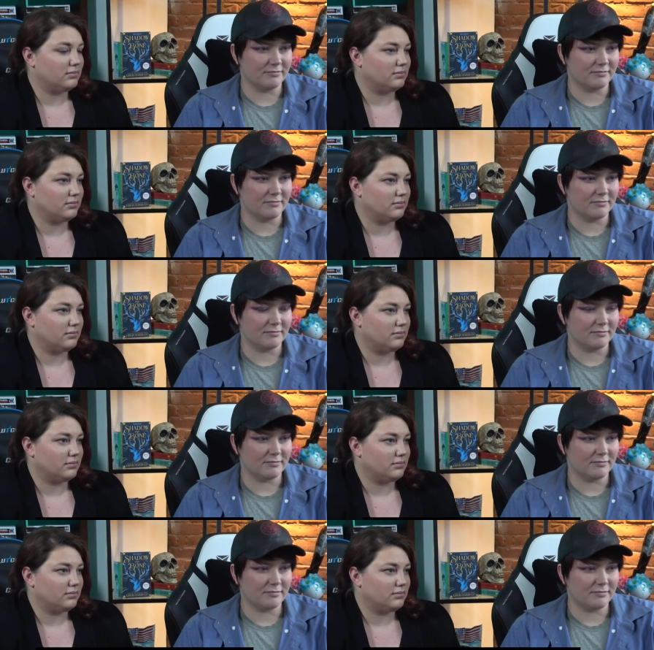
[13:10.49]

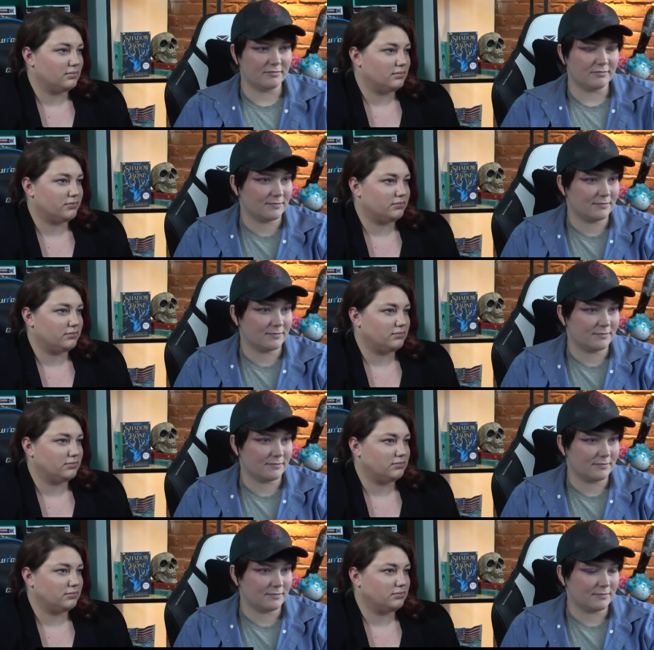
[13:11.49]

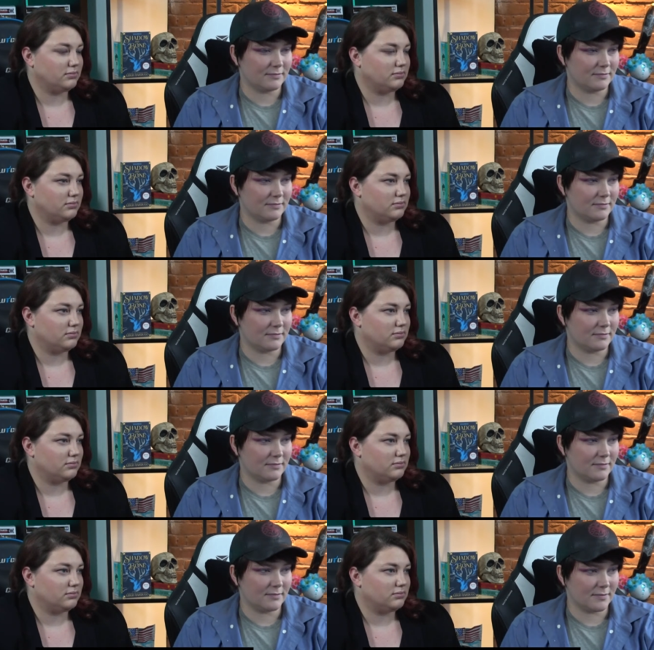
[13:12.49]

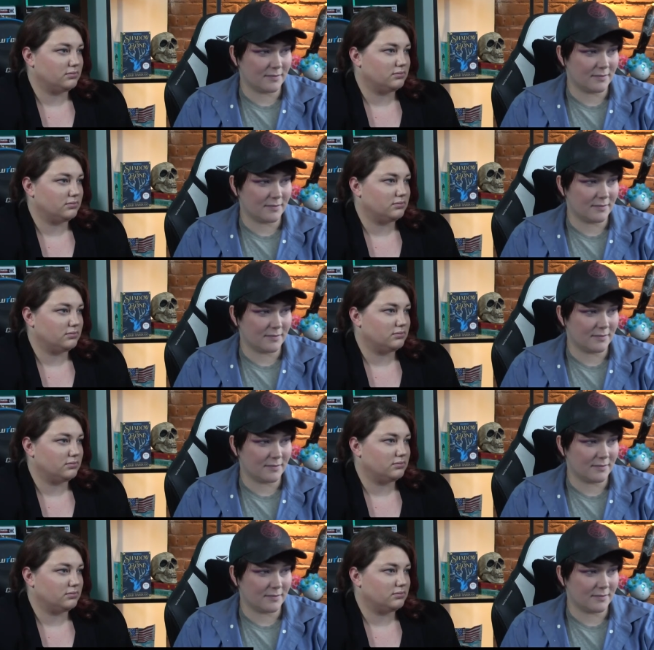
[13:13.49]
(silence)